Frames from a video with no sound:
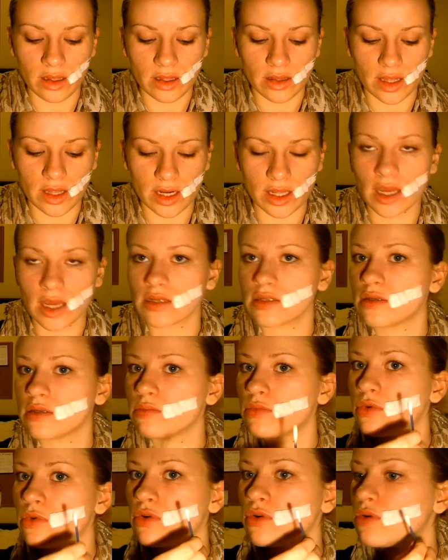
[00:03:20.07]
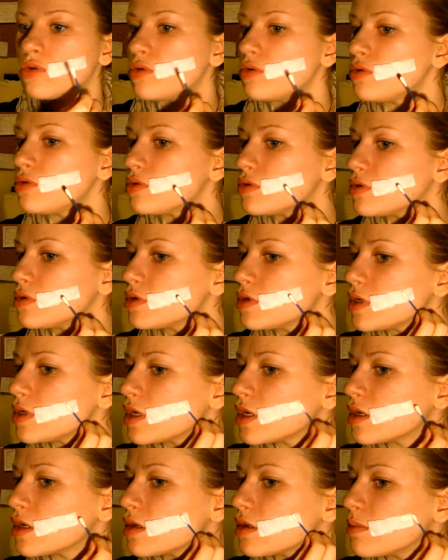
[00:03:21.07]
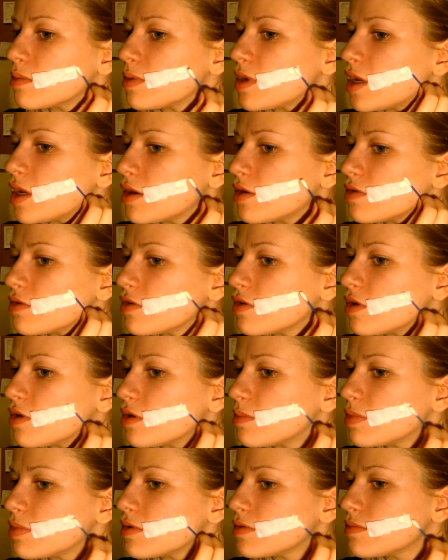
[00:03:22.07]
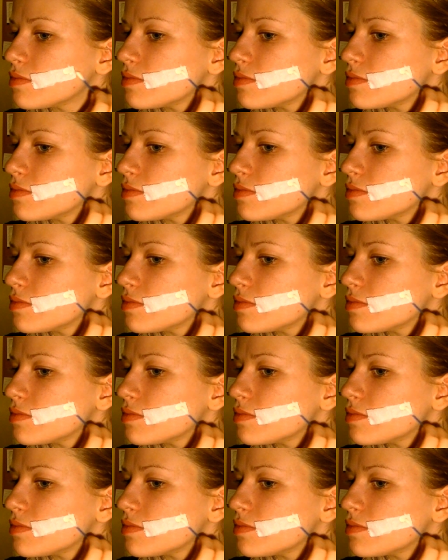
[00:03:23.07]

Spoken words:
Then get some more and apply on top.